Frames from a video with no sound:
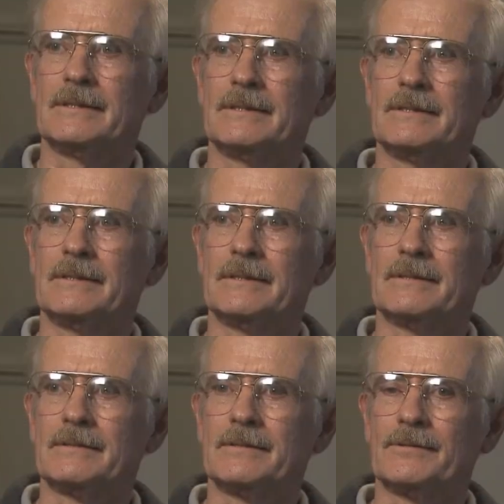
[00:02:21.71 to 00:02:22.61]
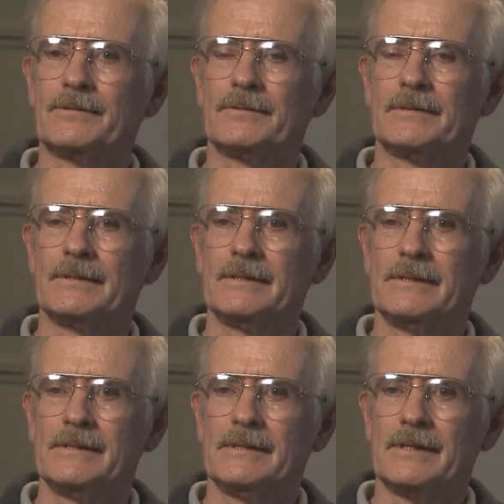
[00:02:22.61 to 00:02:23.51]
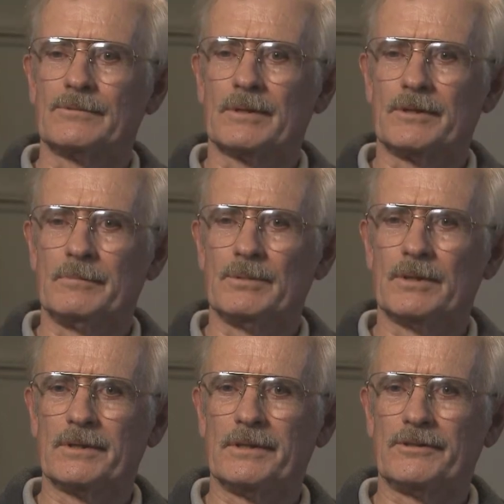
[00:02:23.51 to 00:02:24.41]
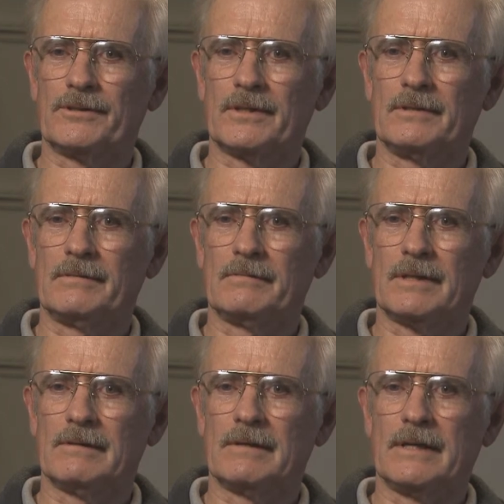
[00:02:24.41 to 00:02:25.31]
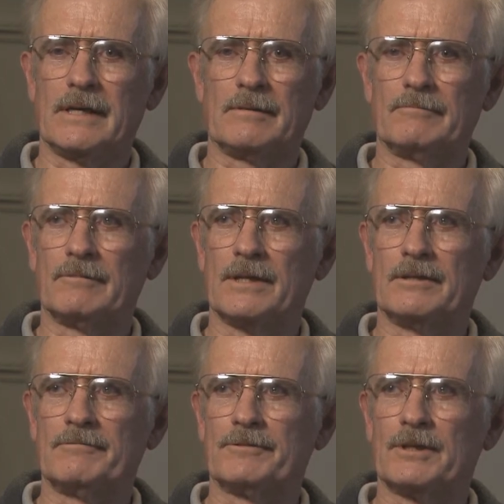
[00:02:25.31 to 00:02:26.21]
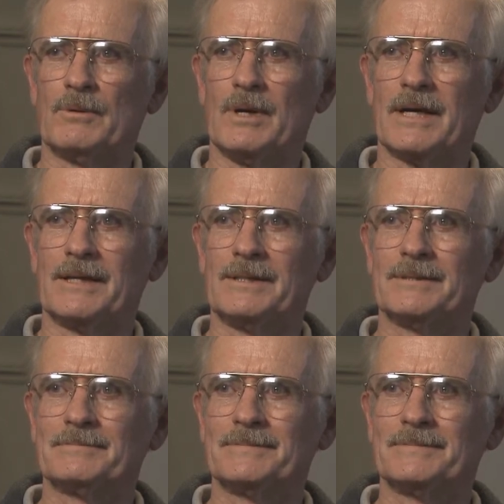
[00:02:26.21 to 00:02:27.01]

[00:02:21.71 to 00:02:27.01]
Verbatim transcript: Uh, as, as one of the employees said, well, we had them running for a while.